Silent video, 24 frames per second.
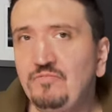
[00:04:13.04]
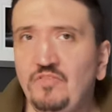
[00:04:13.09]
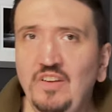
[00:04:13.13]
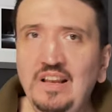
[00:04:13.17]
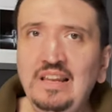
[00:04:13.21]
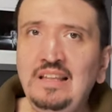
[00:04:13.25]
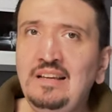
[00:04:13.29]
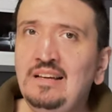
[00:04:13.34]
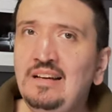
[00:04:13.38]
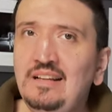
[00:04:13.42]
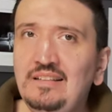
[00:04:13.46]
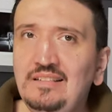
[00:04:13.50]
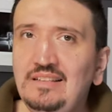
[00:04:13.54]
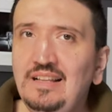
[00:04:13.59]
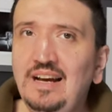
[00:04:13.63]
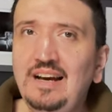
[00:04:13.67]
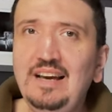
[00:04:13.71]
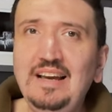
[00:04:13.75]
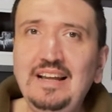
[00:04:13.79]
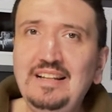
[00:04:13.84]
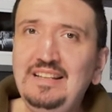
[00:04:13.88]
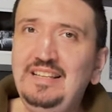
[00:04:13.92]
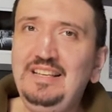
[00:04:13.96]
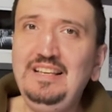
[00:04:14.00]
feeling in the
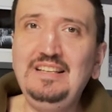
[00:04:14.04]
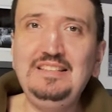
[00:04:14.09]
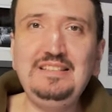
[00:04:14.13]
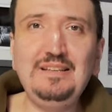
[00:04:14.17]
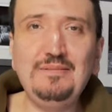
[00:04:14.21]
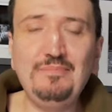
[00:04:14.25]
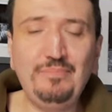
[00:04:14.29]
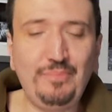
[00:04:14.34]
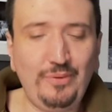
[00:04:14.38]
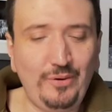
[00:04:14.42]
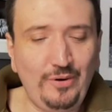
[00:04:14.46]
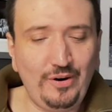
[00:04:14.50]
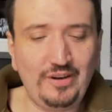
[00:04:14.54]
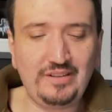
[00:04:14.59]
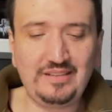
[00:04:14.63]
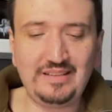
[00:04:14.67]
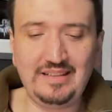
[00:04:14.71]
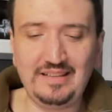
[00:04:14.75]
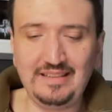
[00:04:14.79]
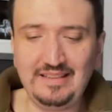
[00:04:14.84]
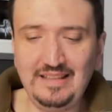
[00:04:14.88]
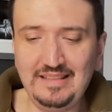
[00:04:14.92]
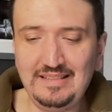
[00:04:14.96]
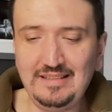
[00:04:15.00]
hand is
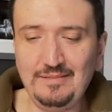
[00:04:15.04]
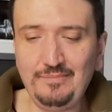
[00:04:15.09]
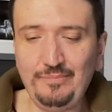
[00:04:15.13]
important.